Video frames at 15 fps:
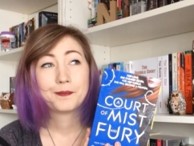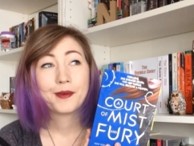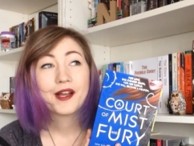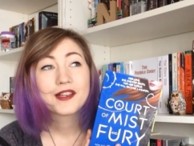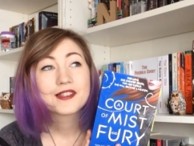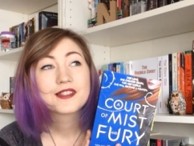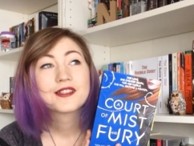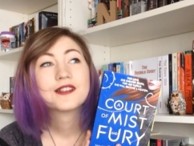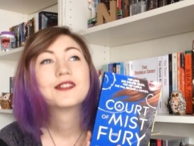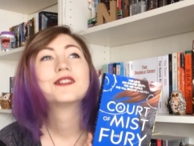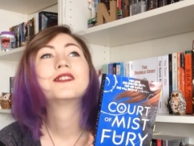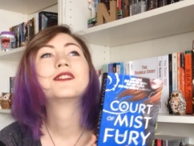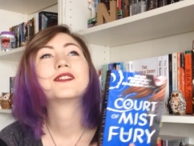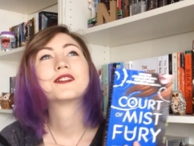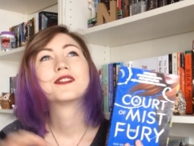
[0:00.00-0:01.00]
but
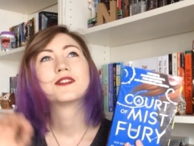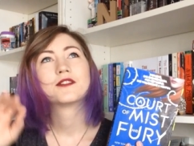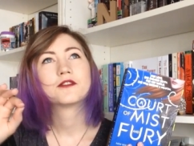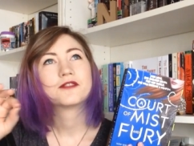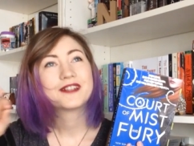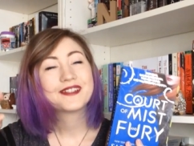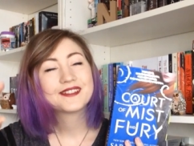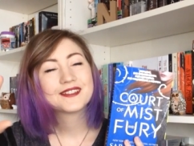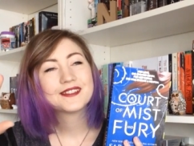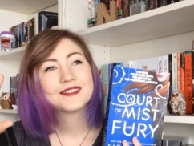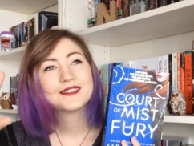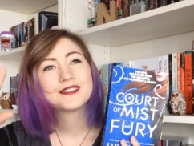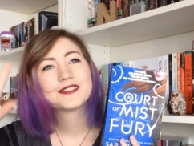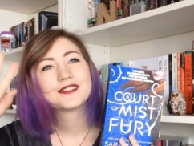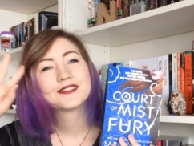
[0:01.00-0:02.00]

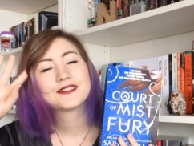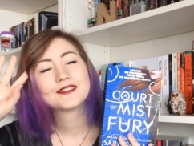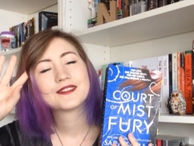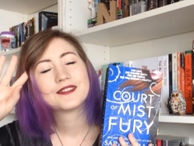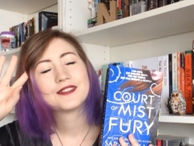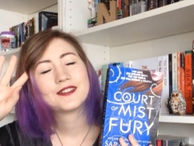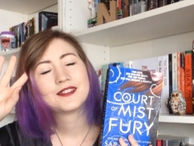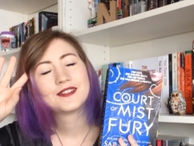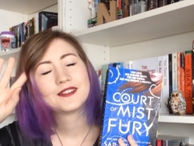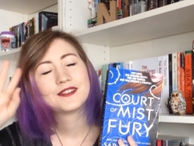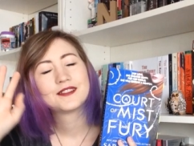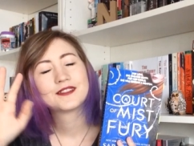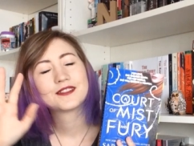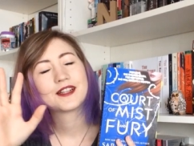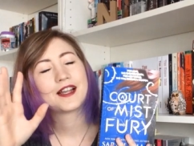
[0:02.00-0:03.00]
Reason,
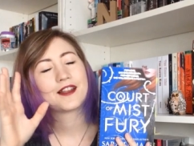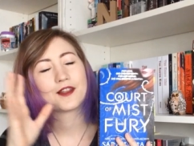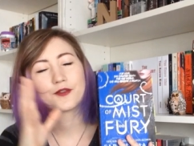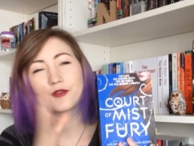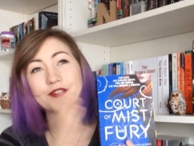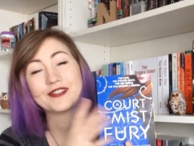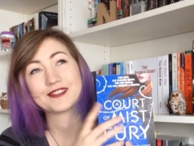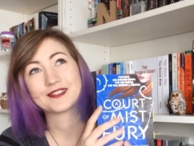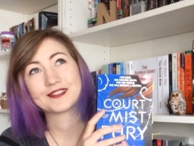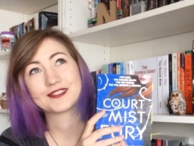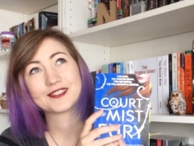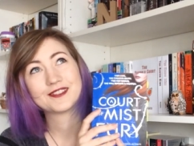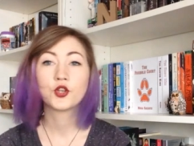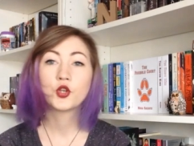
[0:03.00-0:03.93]
I love Reason.